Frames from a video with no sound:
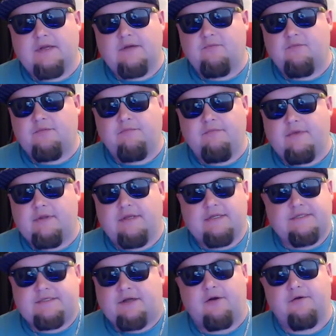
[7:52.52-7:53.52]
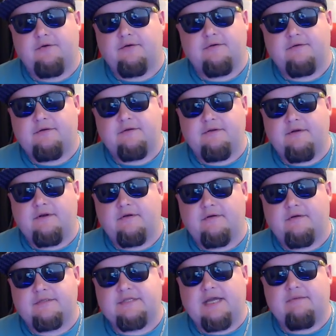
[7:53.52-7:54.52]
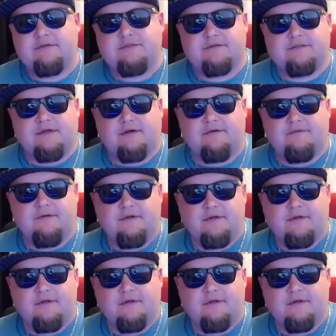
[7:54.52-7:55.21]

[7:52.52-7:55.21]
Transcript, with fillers: um, it's hard to, you know, establish yourself.